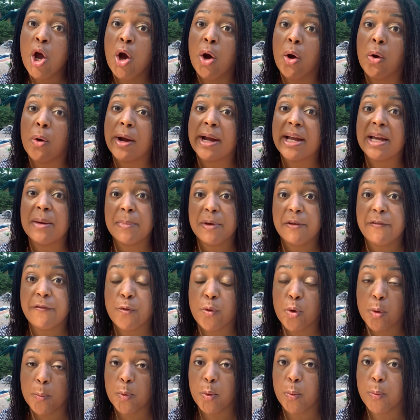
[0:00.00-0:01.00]
or it can be
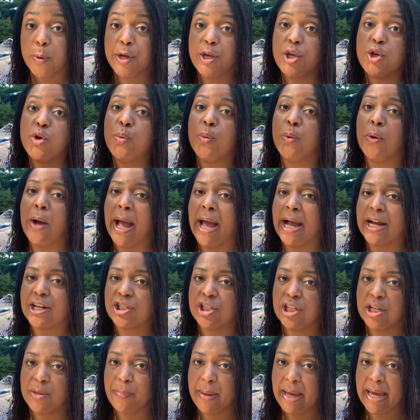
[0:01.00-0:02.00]
formal where you will
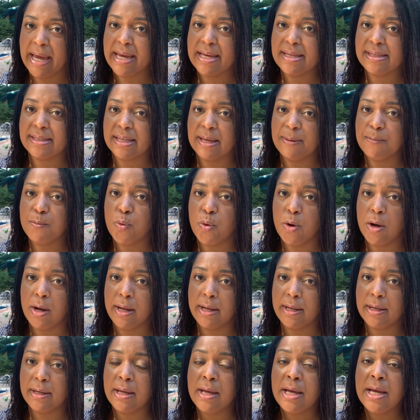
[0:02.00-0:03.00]
actually pay
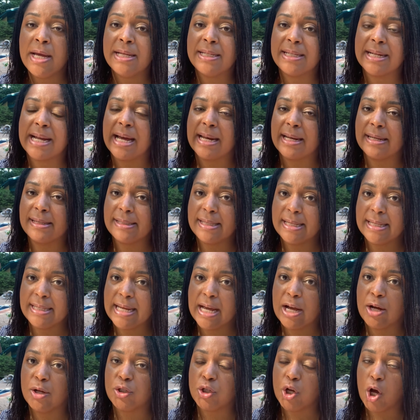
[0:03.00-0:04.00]
someone to kind of sit down,